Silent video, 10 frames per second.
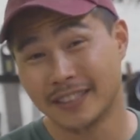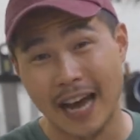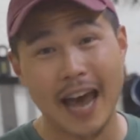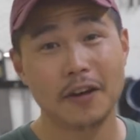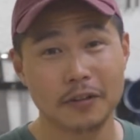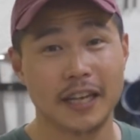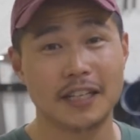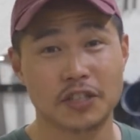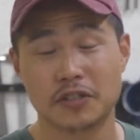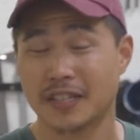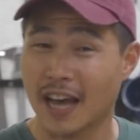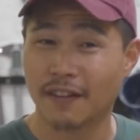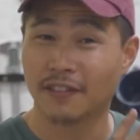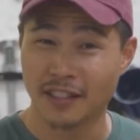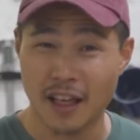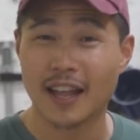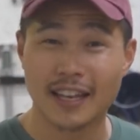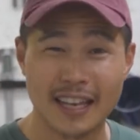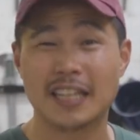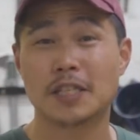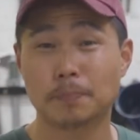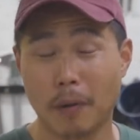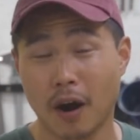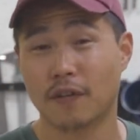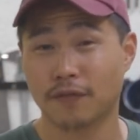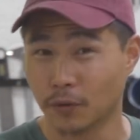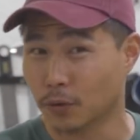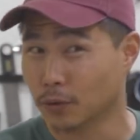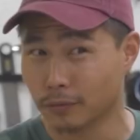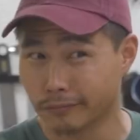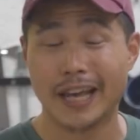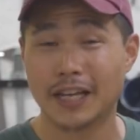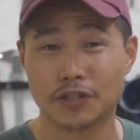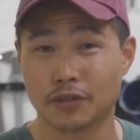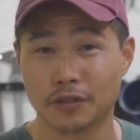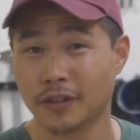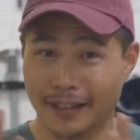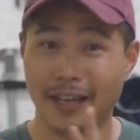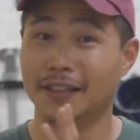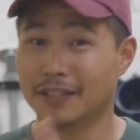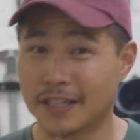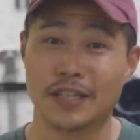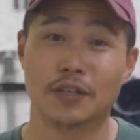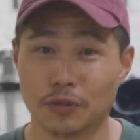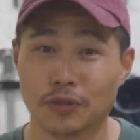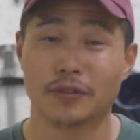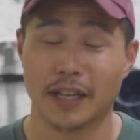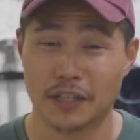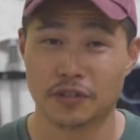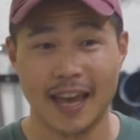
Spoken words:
diode lasers have a lot less powerful laser than the CO2 laser.